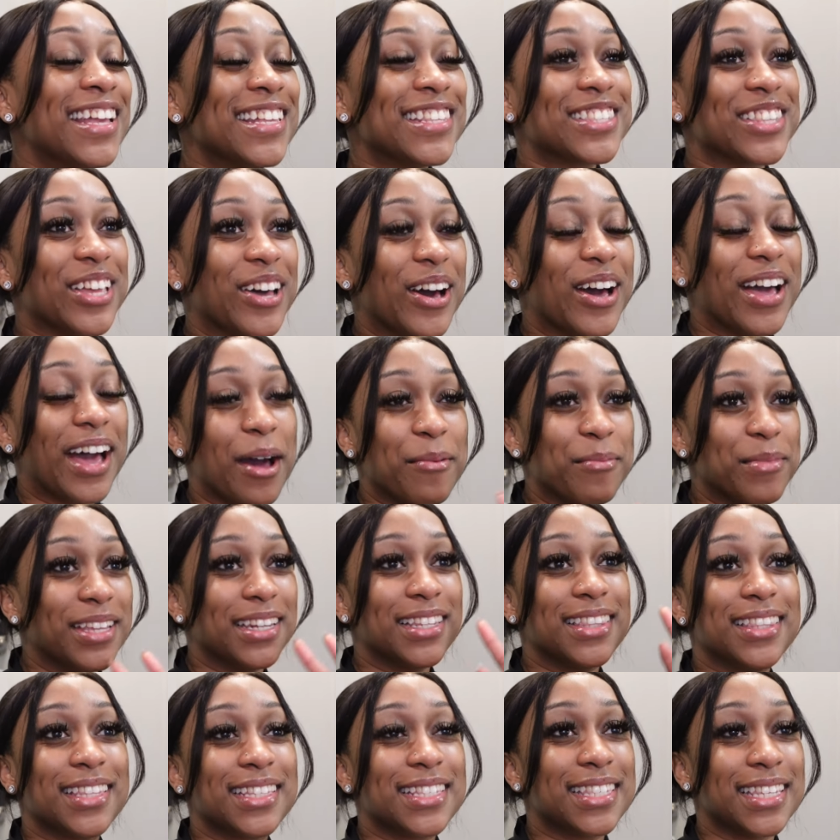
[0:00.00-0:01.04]
so I'm
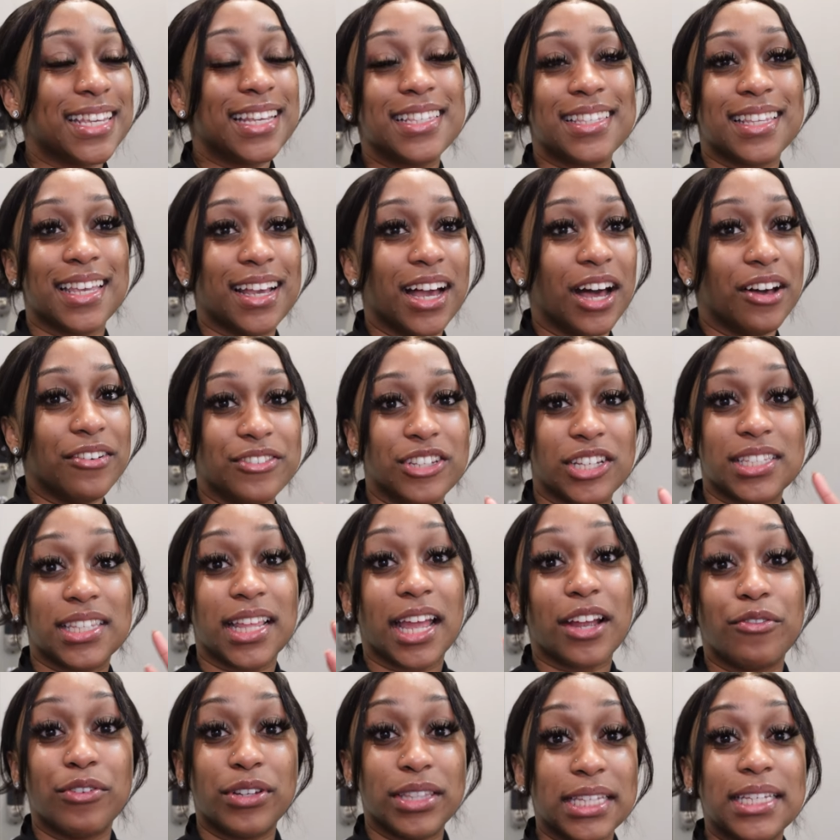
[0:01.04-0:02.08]
in the season of just
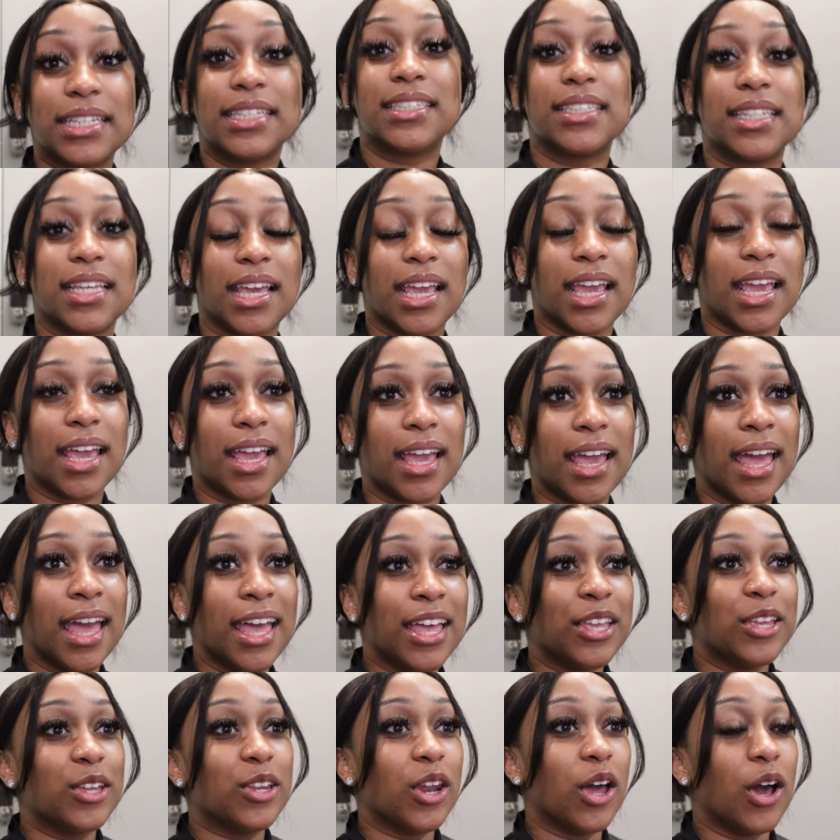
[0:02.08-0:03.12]
like releasing.
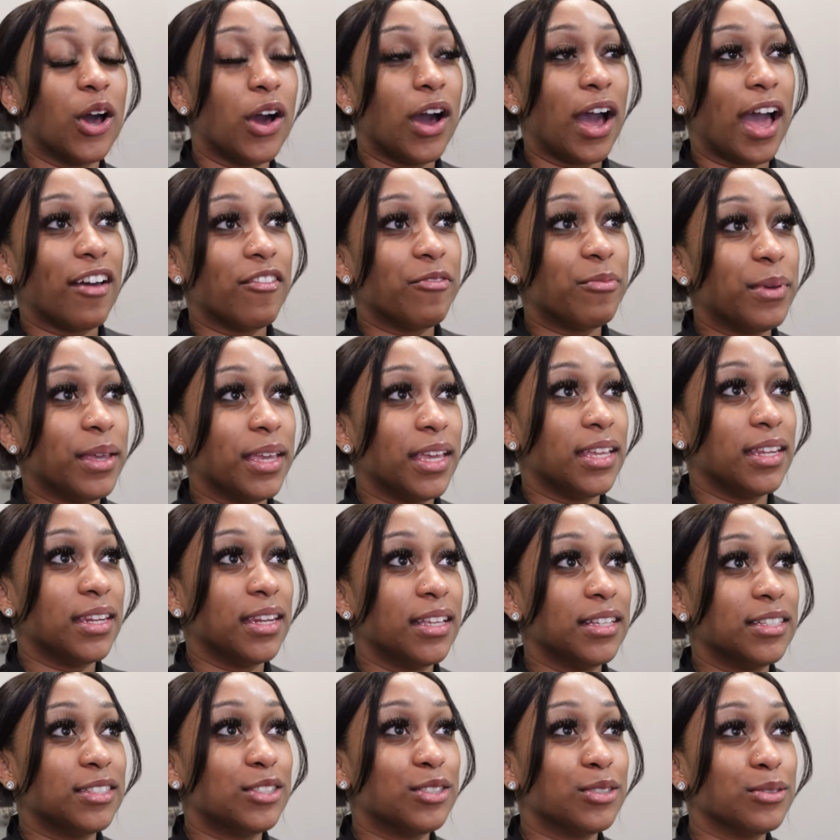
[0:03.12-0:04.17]
You know, I've been
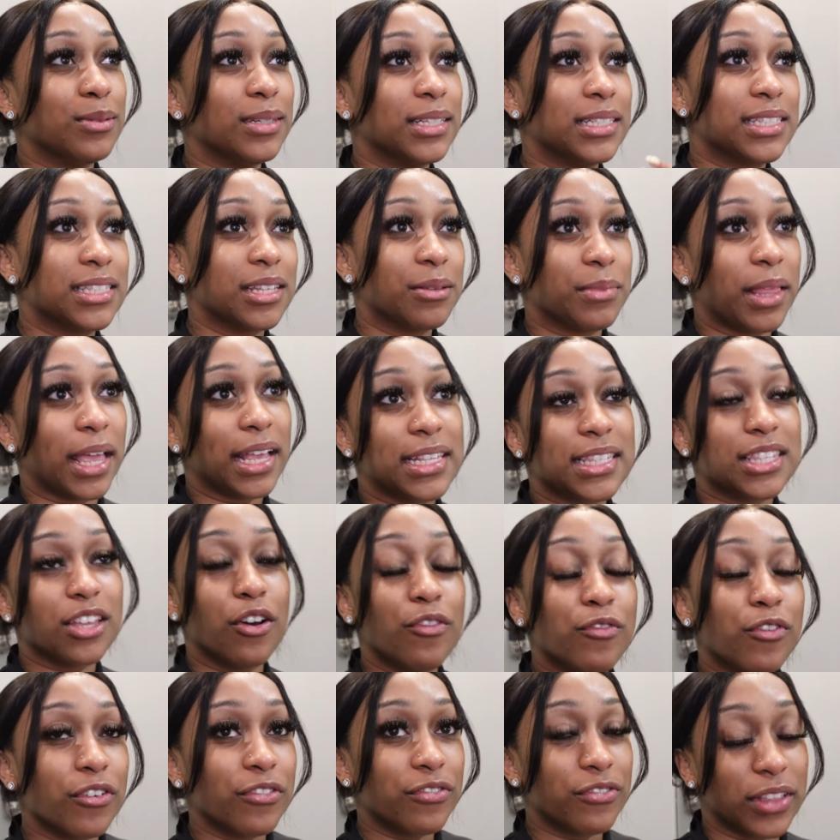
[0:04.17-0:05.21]
doing some like
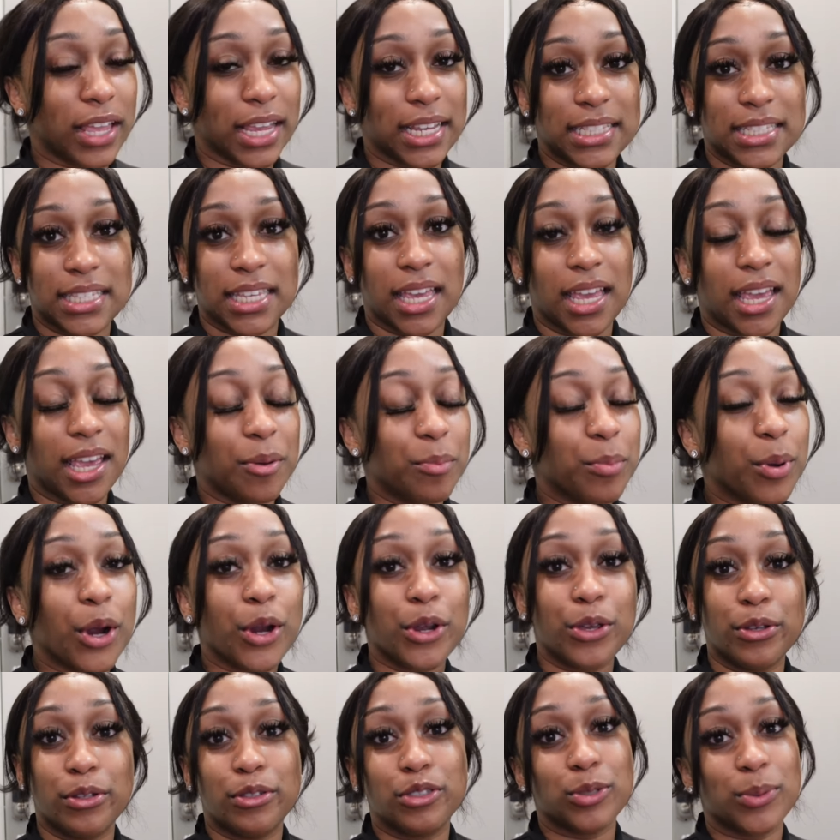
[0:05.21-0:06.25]
self-reflecting per
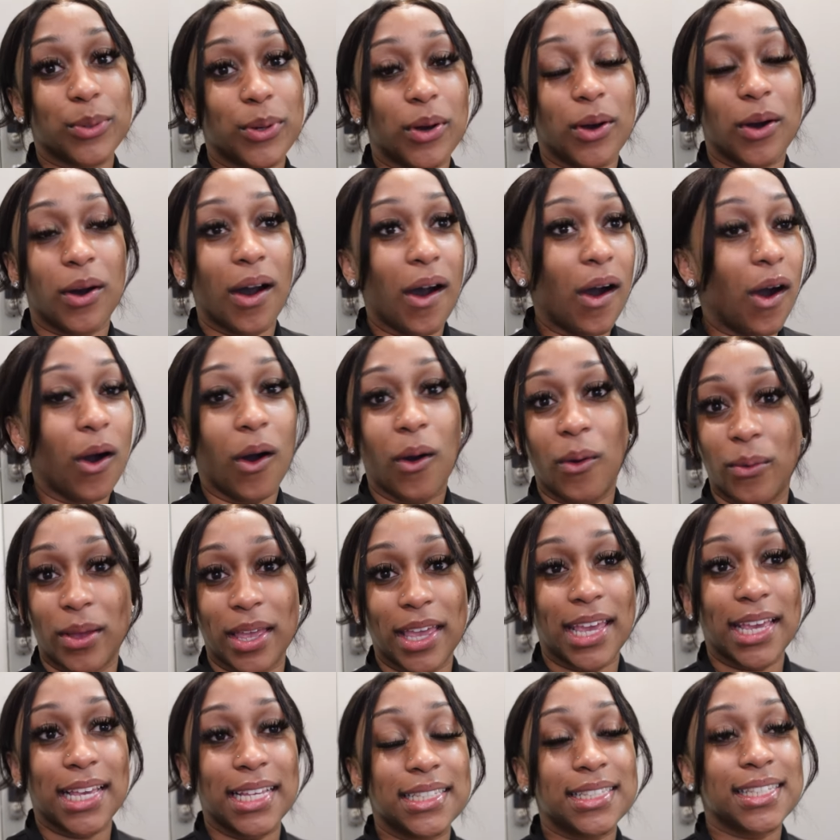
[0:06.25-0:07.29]
usual
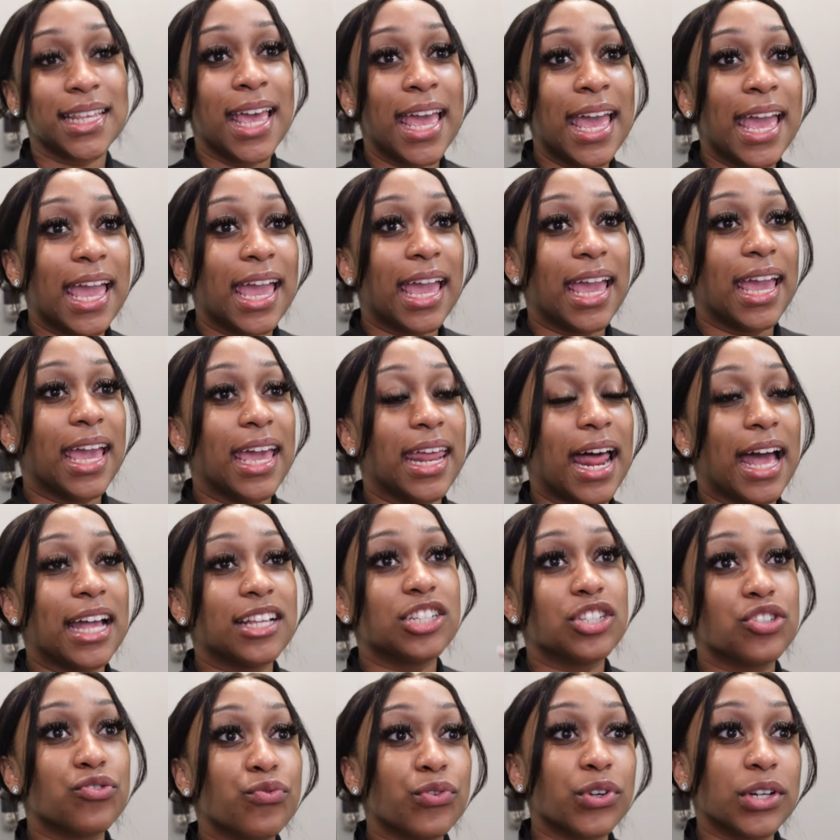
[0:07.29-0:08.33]
always. And I
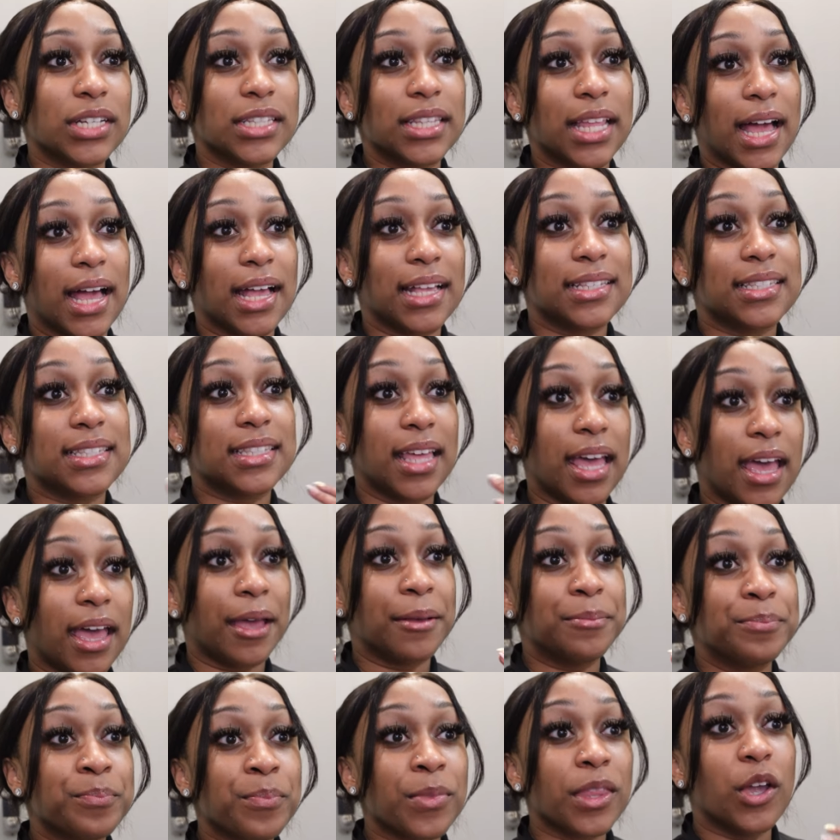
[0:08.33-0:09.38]
just realized
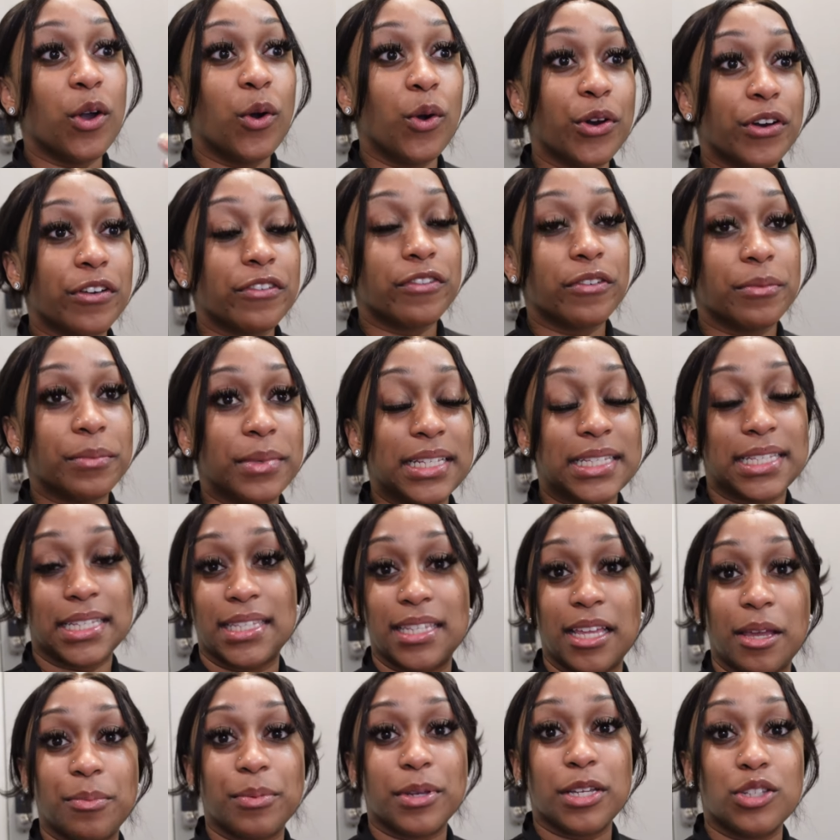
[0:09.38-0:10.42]
that in order for me to
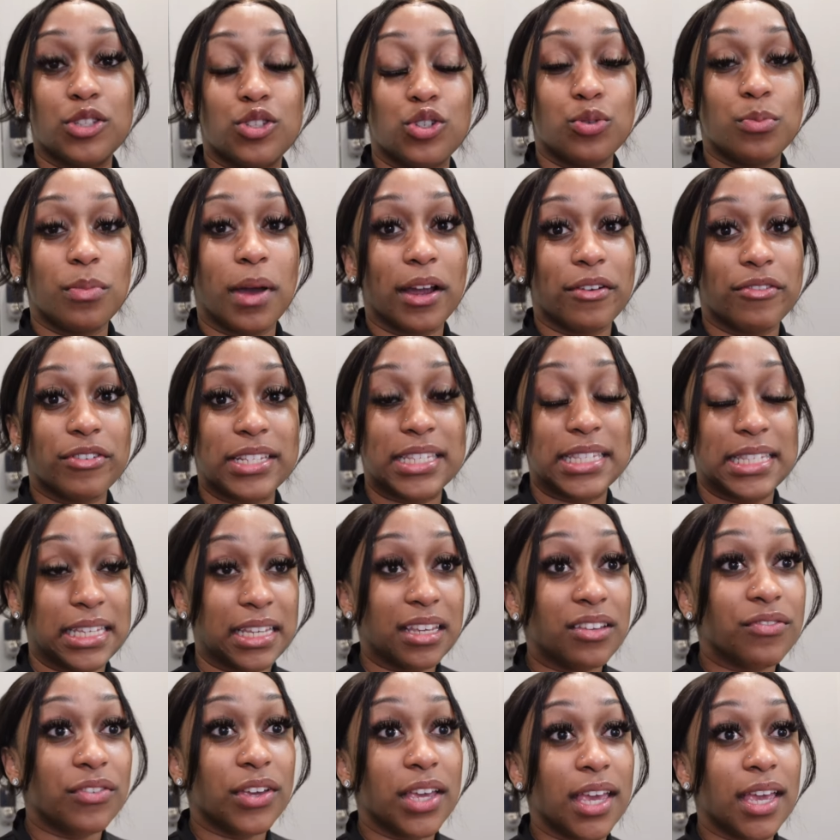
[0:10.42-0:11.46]
step into my
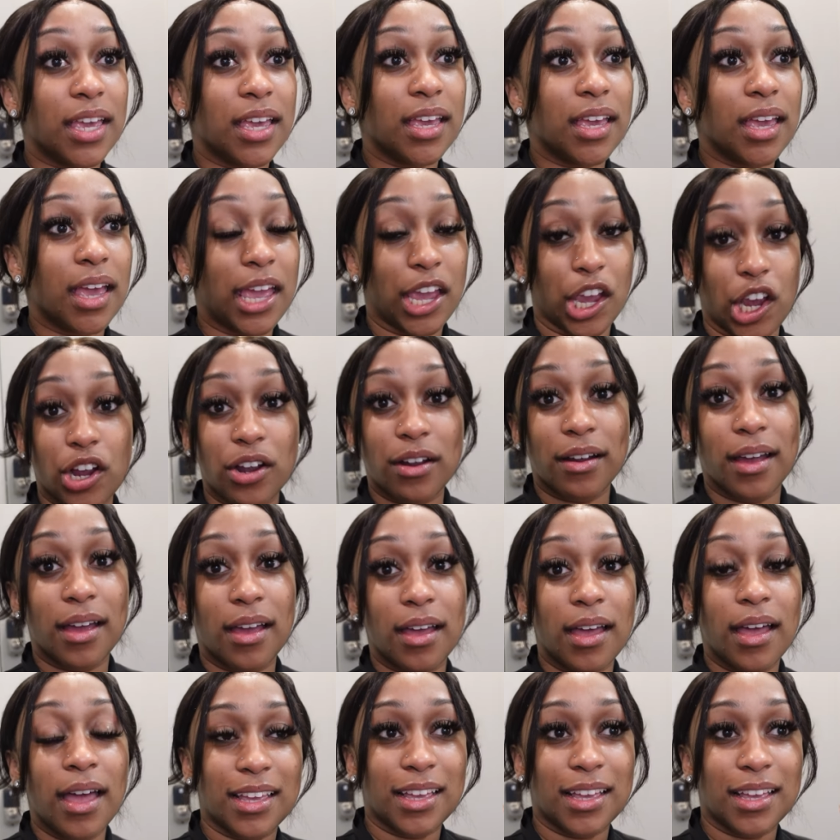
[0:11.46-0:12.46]
receiving era,